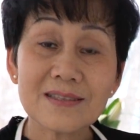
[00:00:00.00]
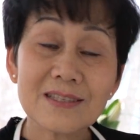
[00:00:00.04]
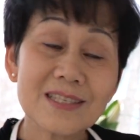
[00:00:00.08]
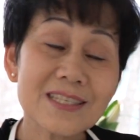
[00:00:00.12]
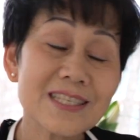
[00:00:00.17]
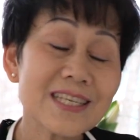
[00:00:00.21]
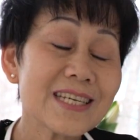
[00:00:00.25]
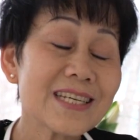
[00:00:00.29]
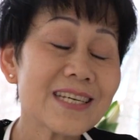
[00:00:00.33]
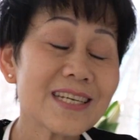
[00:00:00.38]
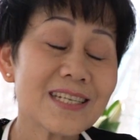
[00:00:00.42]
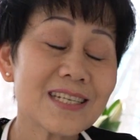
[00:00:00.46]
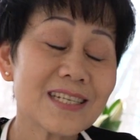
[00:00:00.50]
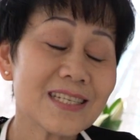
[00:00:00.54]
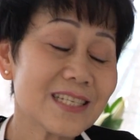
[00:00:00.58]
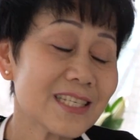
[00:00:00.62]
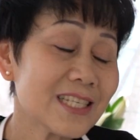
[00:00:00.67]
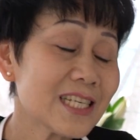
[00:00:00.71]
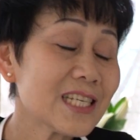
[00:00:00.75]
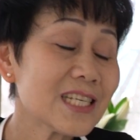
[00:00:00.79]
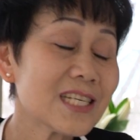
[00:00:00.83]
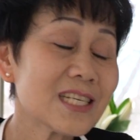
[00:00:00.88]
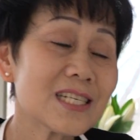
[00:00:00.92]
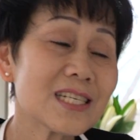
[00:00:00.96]
Chicken
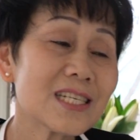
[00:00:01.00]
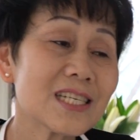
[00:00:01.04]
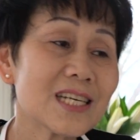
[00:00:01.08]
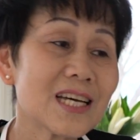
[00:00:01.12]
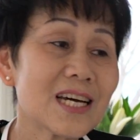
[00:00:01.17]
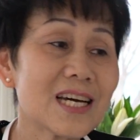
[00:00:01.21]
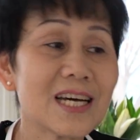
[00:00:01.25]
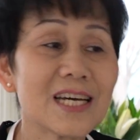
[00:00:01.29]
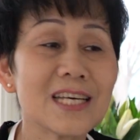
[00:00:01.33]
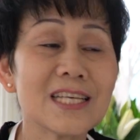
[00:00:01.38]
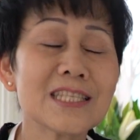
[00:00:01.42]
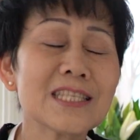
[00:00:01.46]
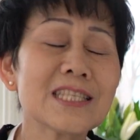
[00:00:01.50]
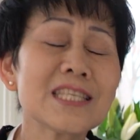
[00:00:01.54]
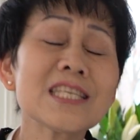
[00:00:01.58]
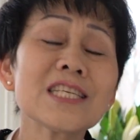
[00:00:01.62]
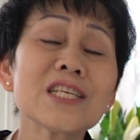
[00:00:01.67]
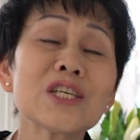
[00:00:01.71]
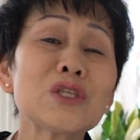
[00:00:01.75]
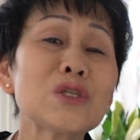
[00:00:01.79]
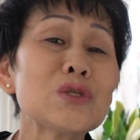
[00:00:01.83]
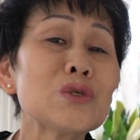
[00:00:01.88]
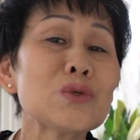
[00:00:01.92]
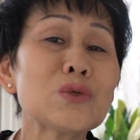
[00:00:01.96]

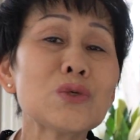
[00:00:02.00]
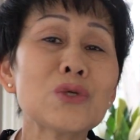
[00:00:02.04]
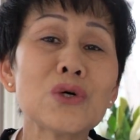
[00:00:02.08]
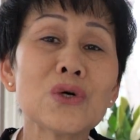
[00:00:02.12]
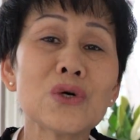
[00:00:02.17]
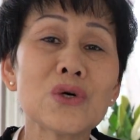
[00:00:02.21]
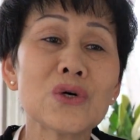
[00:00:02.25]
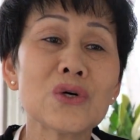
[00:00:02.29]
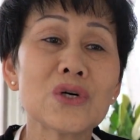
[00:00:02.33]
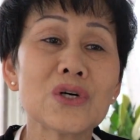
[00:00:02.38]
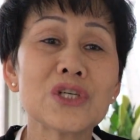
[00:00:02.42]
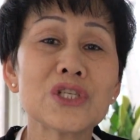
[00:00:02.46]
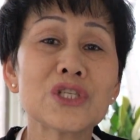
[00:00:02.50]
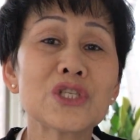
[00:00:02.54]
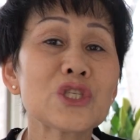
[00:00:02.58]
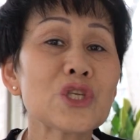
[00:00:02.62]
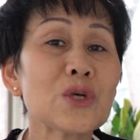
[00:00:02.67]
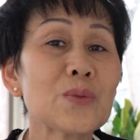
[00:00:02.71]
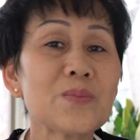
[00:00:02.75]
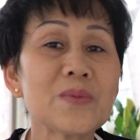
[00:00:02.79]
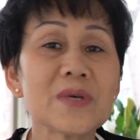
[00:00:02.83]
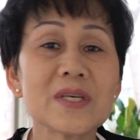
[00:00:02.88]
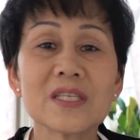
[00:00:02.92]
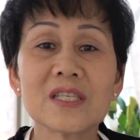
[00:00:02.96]
noodle
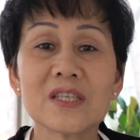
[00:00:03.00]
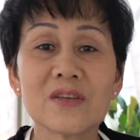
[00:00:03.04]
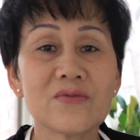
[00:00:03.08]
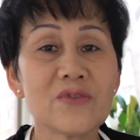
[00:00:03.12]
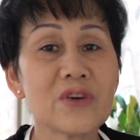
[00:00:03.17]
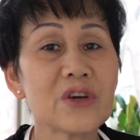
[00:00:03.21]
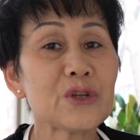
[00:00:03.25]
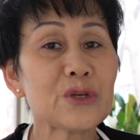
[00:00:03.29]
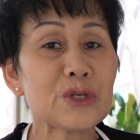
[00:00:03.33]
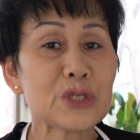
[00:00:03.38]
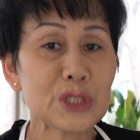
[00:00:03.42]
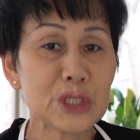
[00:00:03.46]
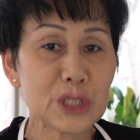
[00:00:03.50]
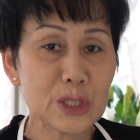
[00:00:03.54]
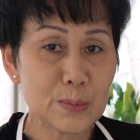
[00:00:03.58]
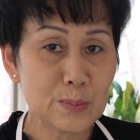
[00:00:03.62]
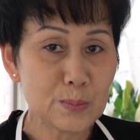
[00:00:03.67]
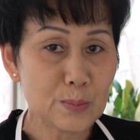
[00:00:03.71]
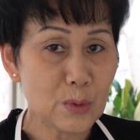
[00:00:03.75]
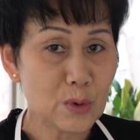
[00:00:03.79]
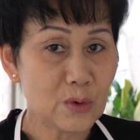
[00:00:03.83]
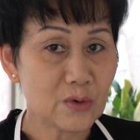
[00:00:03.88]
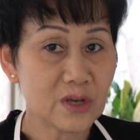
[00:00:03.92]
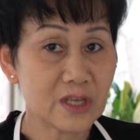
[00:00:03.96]
soup is a very
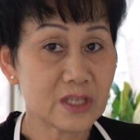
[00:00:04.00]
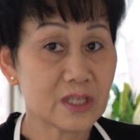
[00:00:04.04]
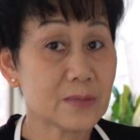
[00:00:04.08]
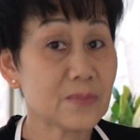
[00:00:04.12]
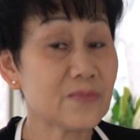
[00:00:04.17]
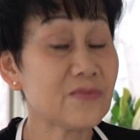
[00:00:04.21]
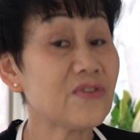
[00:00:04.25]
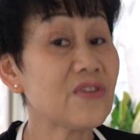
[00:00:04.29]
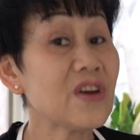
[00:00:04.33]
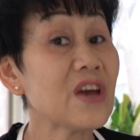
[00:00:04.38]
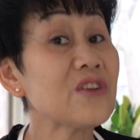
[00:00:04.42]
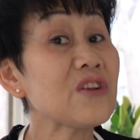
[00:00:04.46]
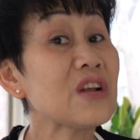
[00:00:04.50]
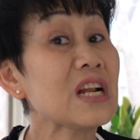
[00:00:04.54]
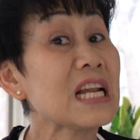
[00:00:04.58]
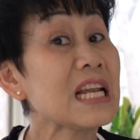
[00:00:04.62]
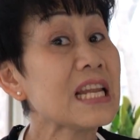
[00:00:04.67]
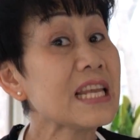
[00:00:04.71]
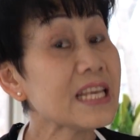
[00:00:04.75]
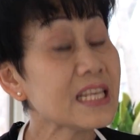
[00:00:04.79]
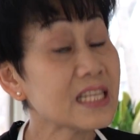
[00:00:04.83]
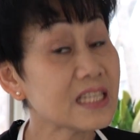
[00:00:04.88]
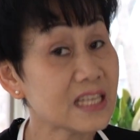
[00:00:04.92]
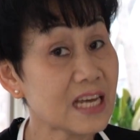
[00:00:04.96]
simple. It's very
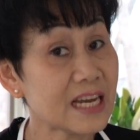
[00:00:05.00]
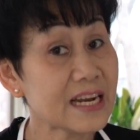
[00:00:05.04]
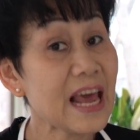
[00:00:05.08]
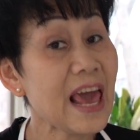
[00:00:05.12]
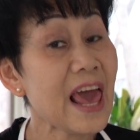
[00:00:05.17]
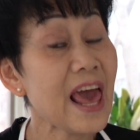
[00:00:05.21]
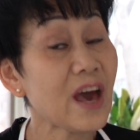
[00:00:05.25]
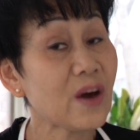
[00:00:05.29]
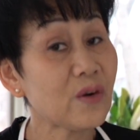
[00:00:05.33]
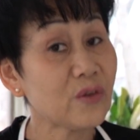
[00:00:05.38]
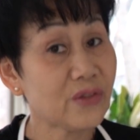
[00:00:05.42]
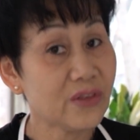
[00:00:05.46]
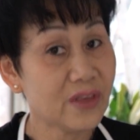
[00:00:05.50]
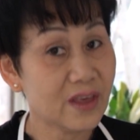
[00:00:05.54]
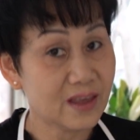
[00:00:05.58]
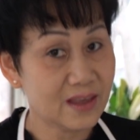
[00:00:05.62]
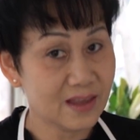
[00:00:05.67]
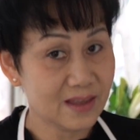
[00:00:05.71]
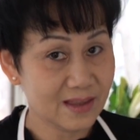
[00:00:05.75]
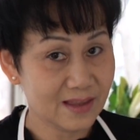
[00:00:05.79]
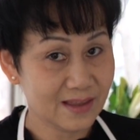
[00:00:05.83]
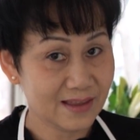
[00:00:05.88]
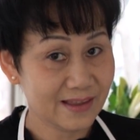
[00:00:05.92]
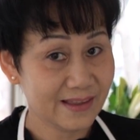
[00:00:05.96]
lean and healthy.
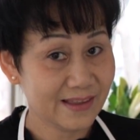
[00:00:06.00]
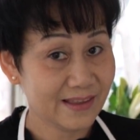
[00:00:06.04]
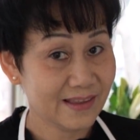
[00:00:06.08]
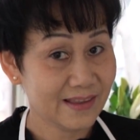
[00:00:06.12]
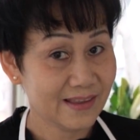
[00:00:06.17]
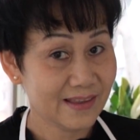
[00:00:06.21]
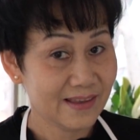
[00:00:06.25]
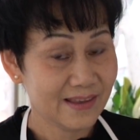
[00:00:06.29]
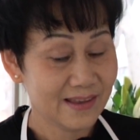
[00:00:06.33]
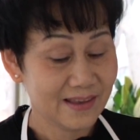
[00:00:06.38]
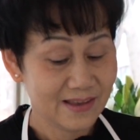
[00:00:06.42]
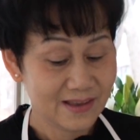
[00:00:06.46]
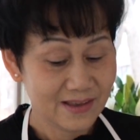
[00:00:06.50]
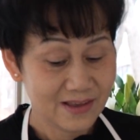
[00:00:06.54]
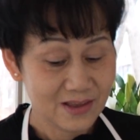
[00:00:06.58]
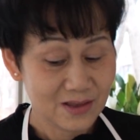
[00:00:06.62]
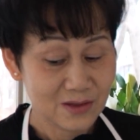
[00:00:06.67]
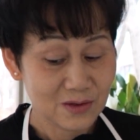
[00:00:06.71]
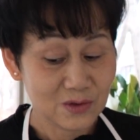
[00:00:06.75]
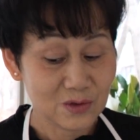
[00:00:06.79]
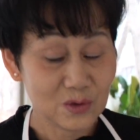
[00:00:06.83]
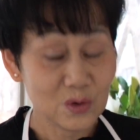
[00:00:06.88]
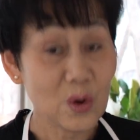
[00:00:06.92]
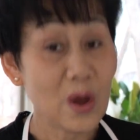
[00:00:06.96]

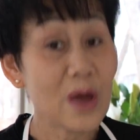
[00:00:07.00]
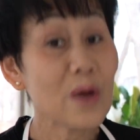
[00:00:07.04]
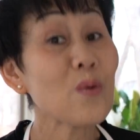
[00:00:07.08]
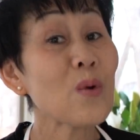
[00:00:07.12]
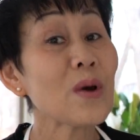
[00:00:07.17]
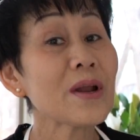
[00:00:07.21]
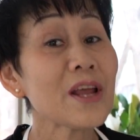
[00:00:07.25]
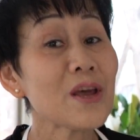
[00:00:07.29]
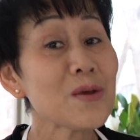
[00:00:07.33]
So I want